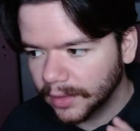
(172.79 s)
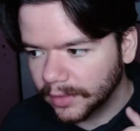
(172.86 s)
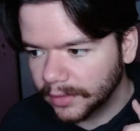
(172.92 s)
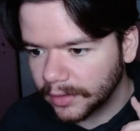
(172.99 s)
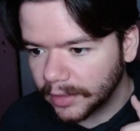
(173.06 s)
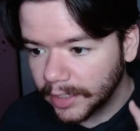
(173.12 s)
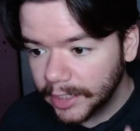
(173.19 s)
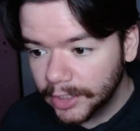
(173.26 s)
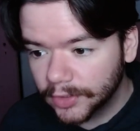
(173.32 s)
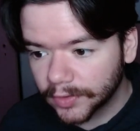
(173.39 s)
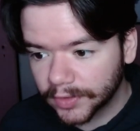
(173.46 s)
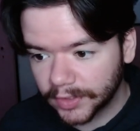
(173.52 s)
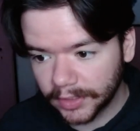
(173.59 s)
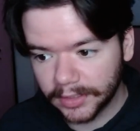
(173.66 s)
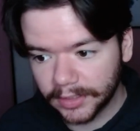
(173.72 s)
The
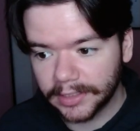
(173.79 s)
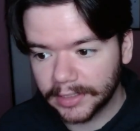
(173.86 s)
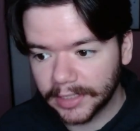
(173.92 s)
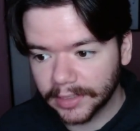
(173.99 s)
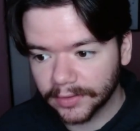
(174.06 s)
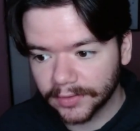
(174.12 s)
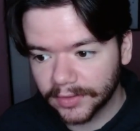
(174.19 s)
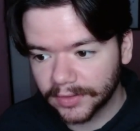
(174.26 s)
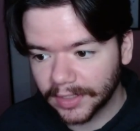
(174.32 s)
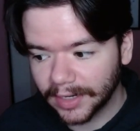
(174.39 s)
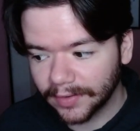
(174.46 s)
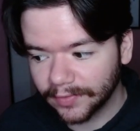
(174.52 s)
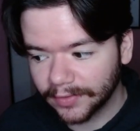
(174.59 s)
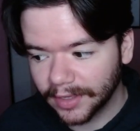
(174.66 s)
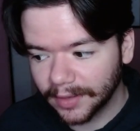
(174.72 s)
interesting details that
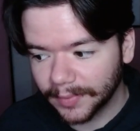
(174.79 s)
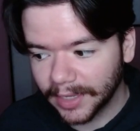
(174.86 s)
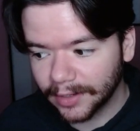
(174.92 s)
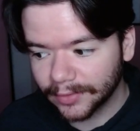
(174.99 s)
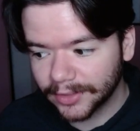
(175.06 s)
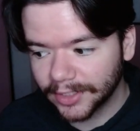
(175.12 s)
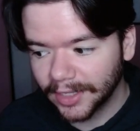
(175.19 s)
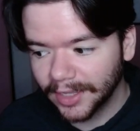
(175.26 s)
have come out